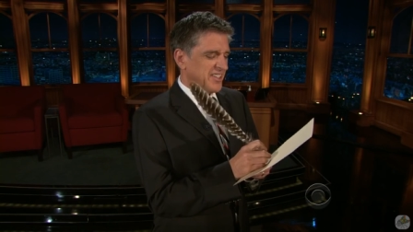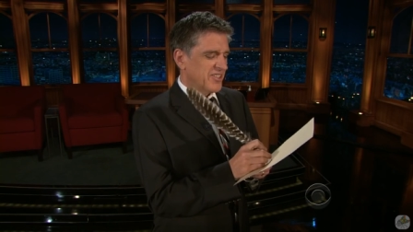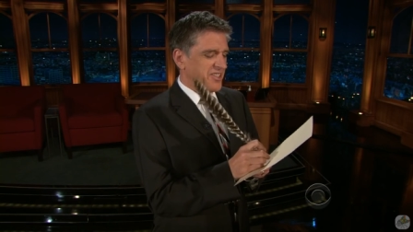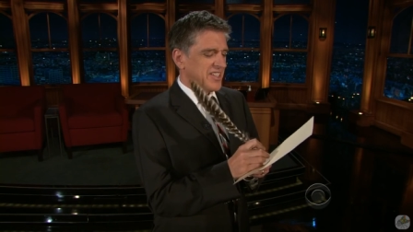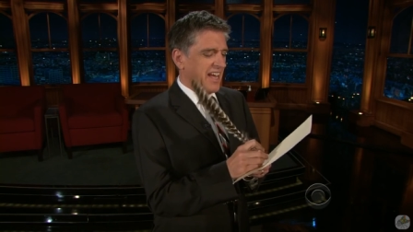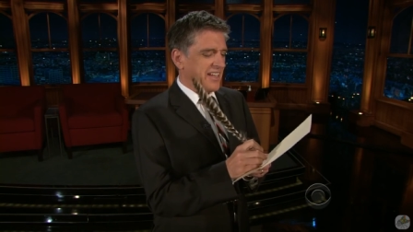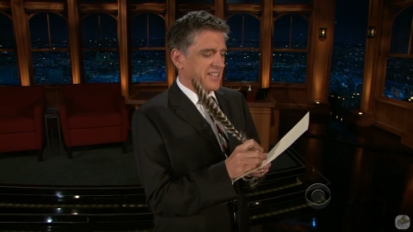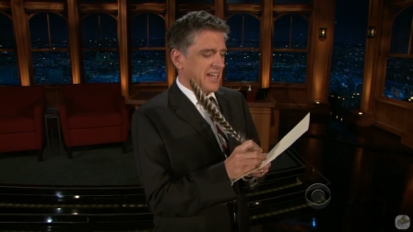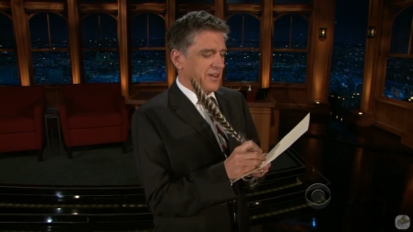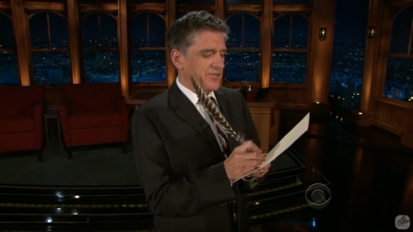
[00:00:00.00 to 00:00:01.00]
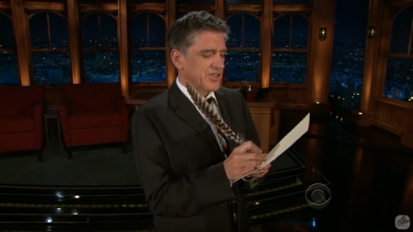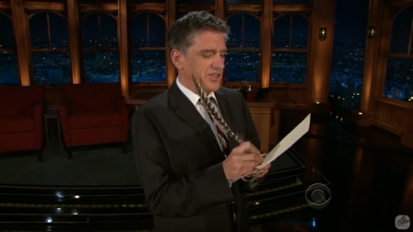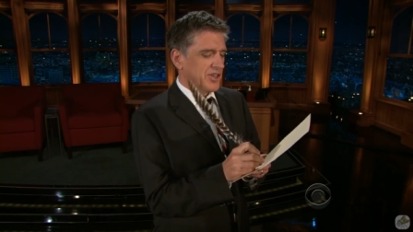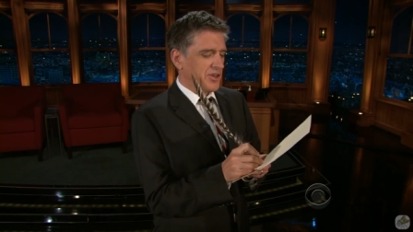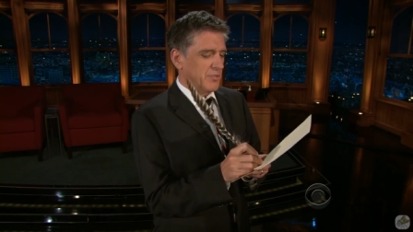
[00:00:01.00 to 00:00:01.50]
Doesn't that sound
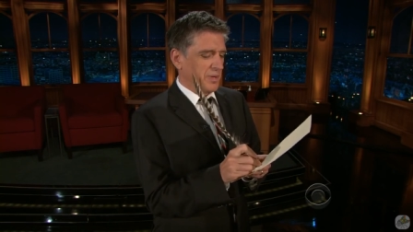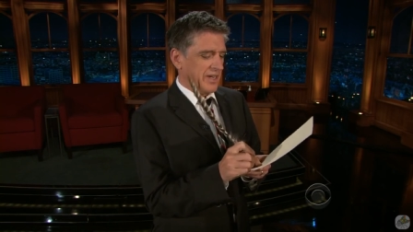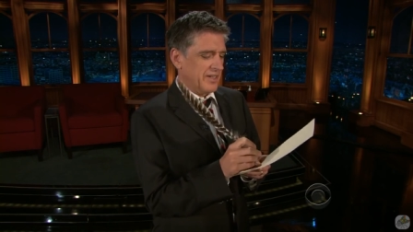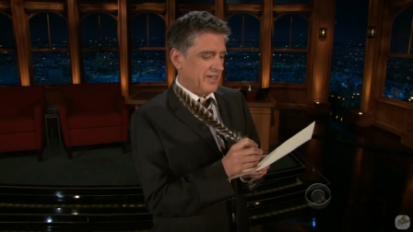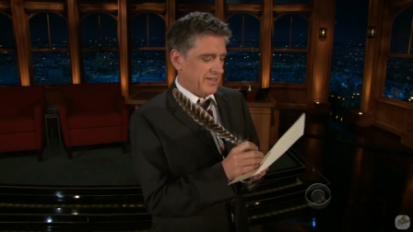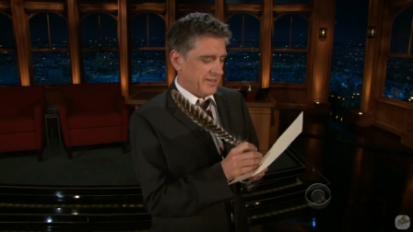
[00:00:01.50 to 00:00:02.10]
stupid?